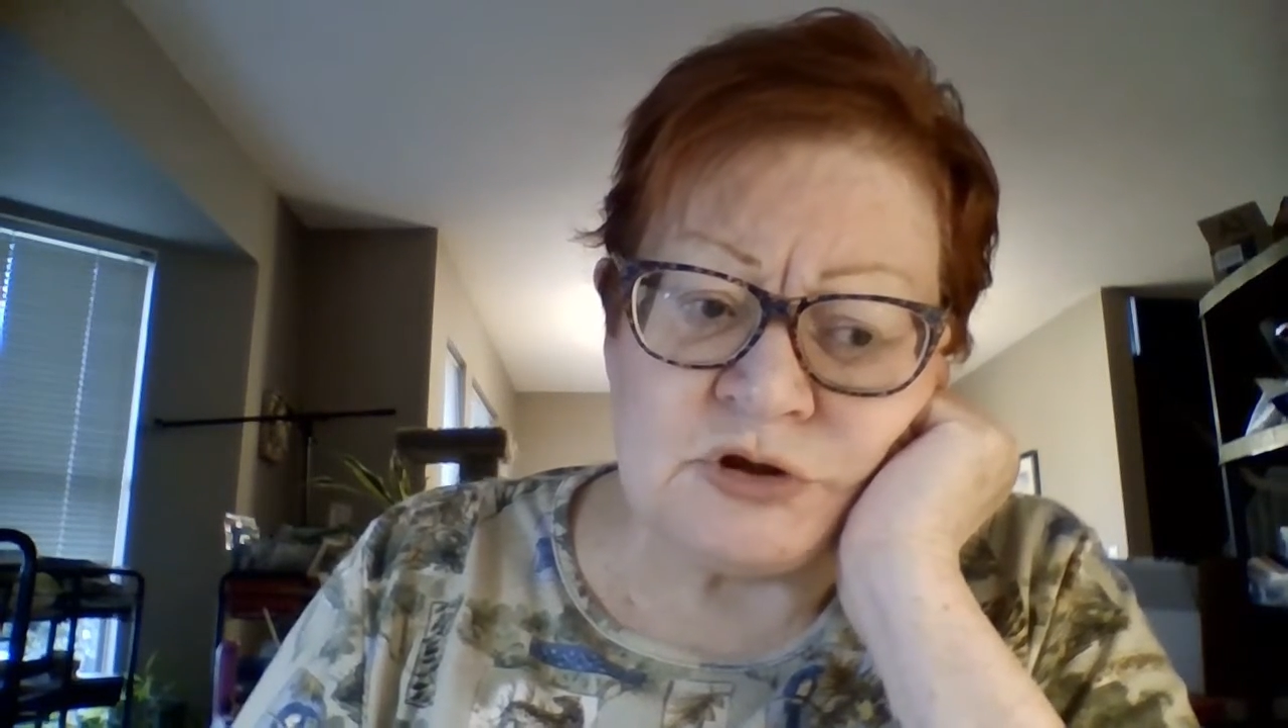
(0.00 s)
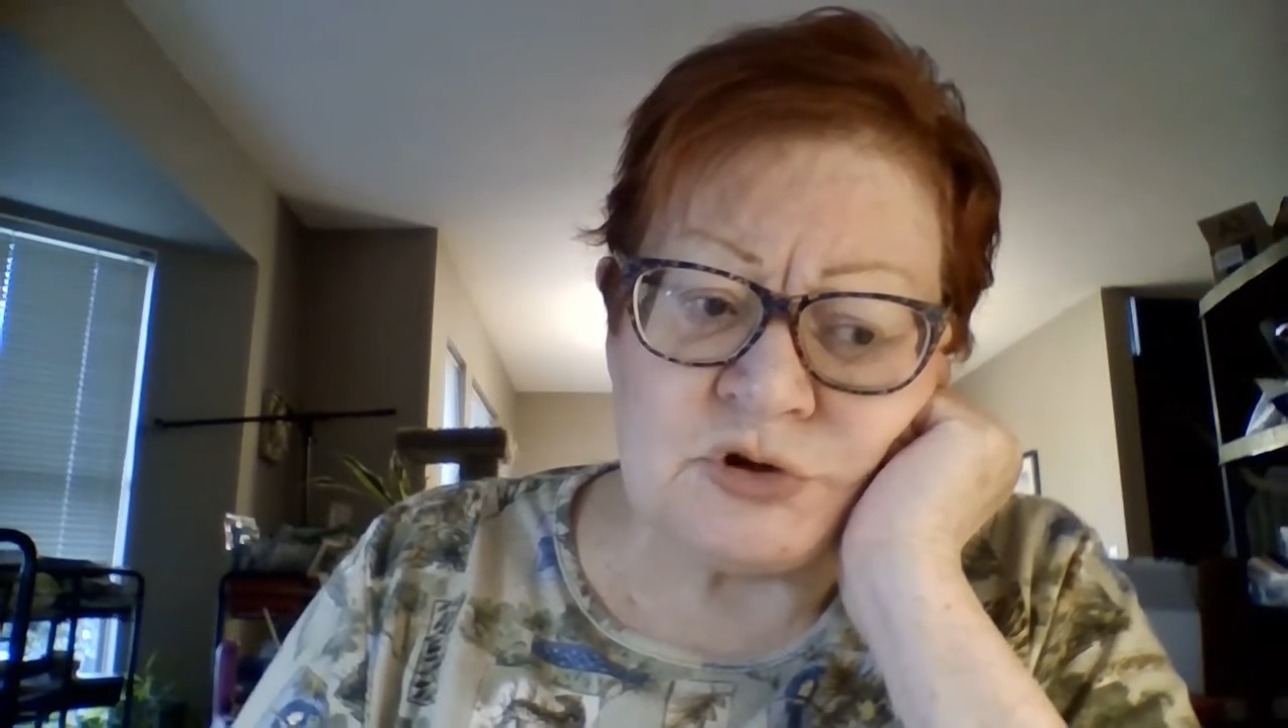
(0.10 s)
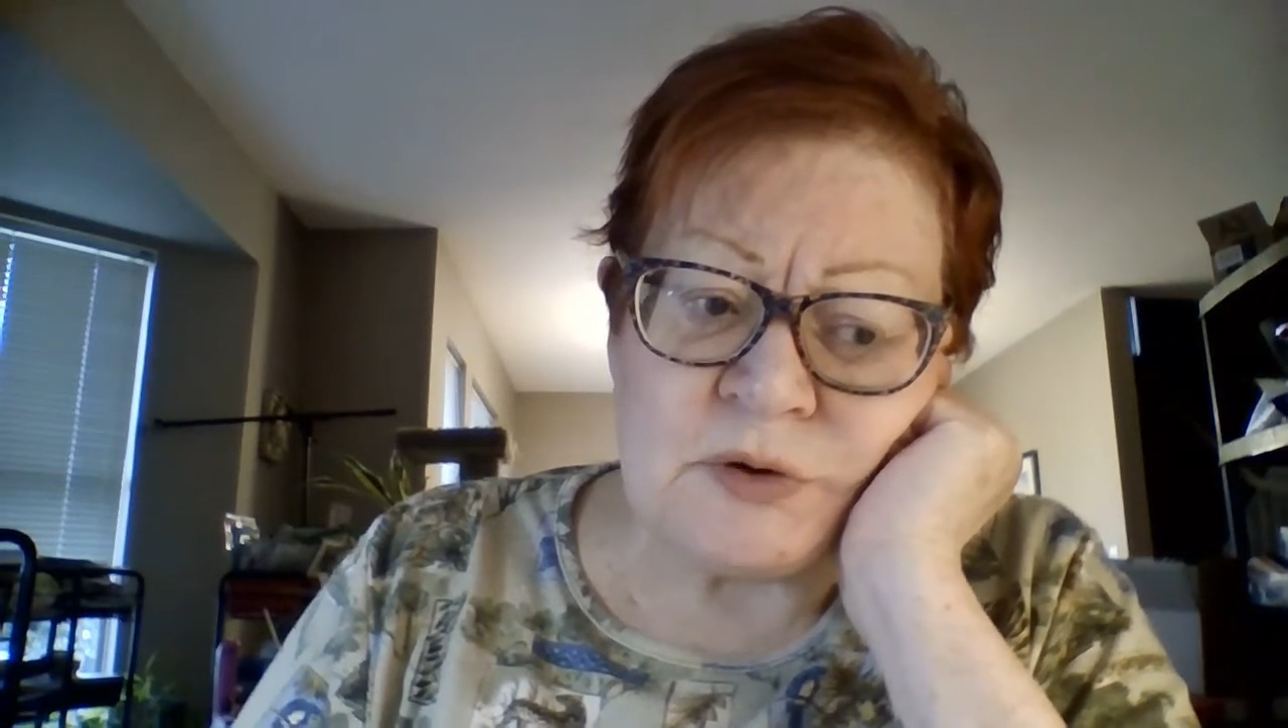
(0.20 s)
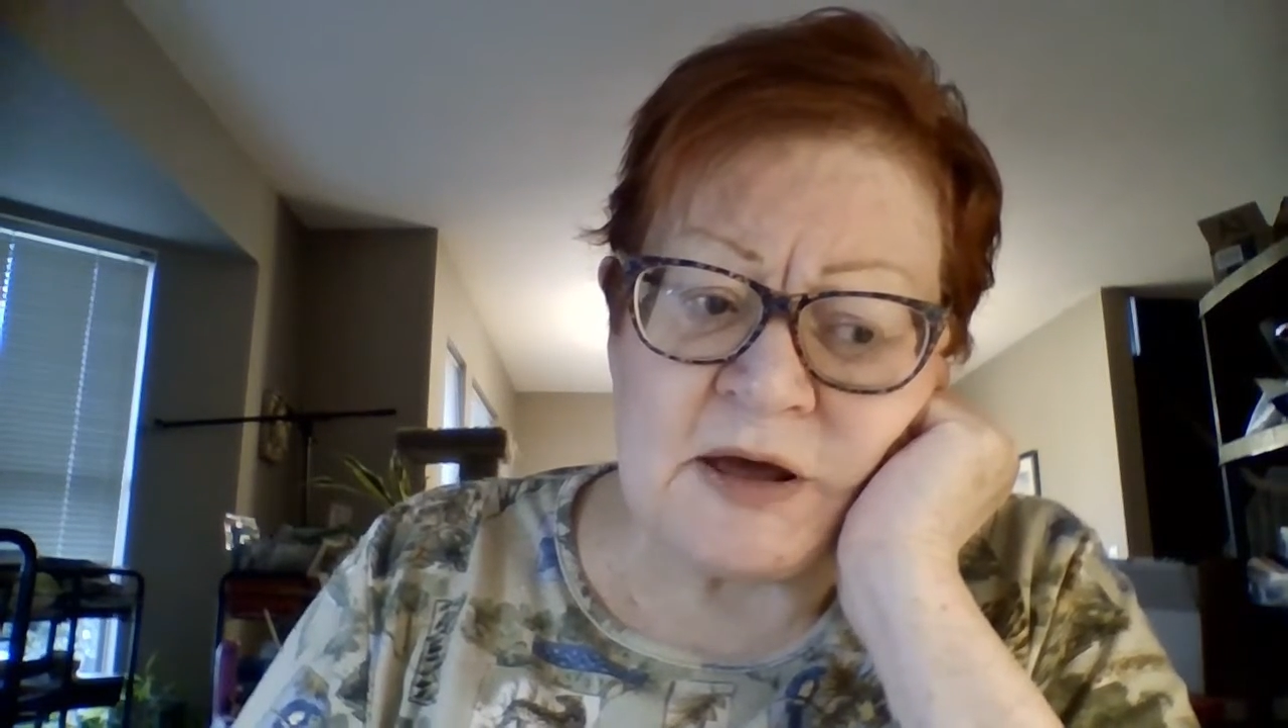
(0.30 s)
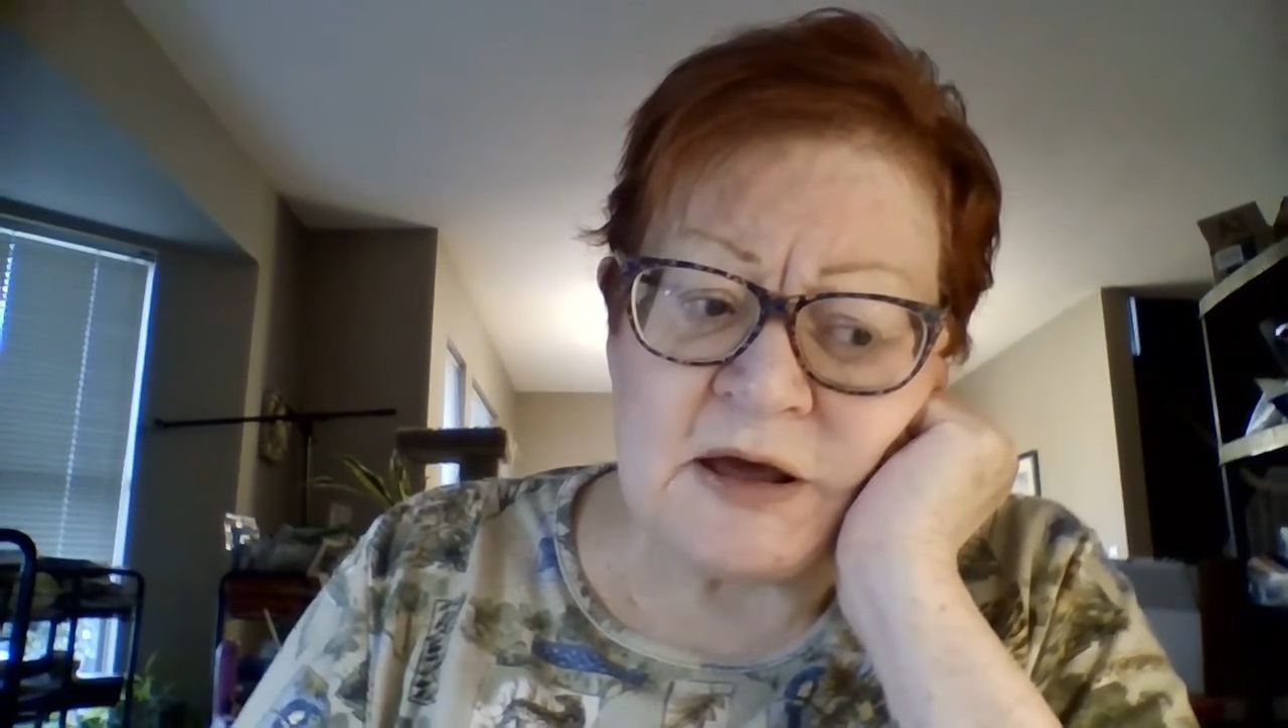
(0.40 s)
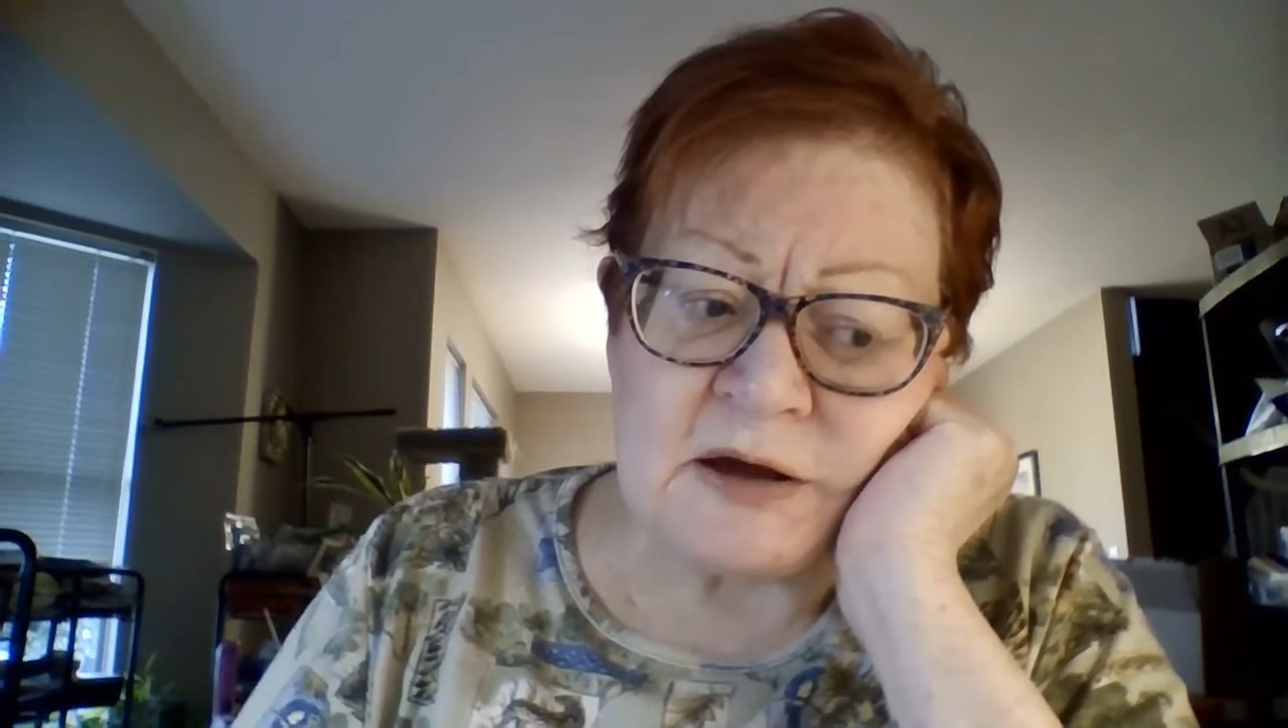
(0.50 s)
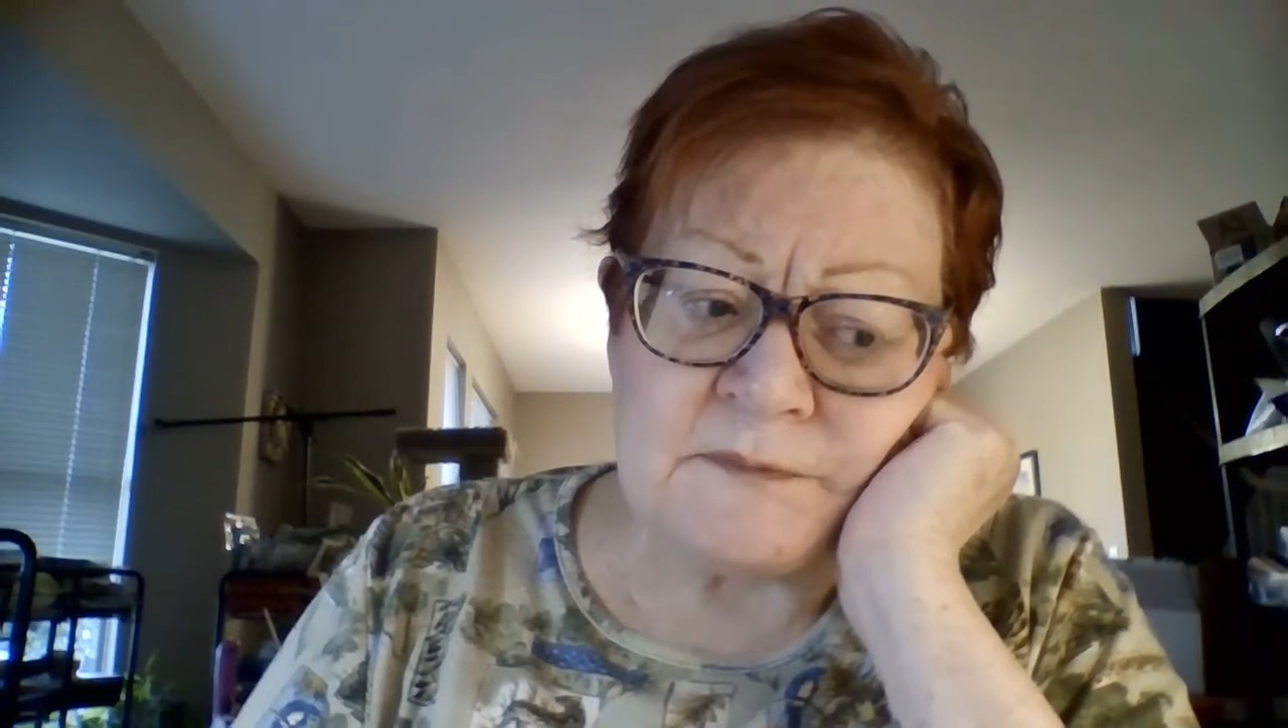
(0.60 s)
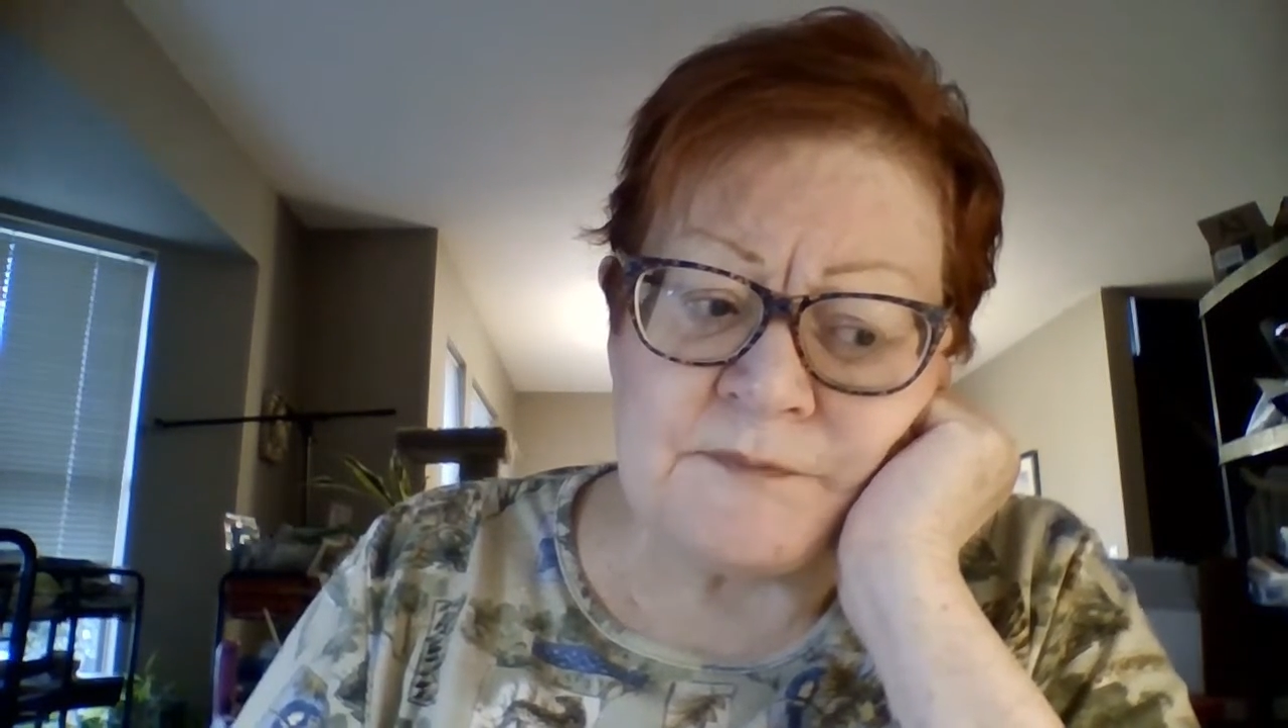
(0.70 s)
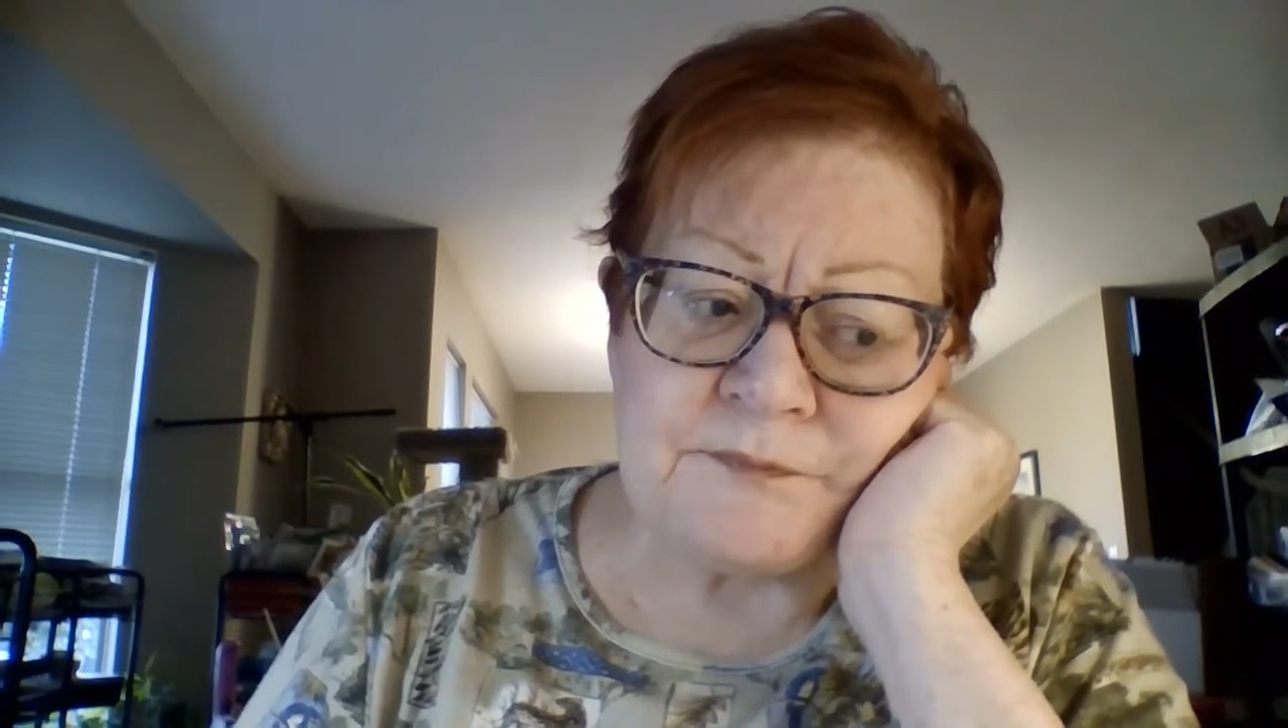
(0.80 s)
do a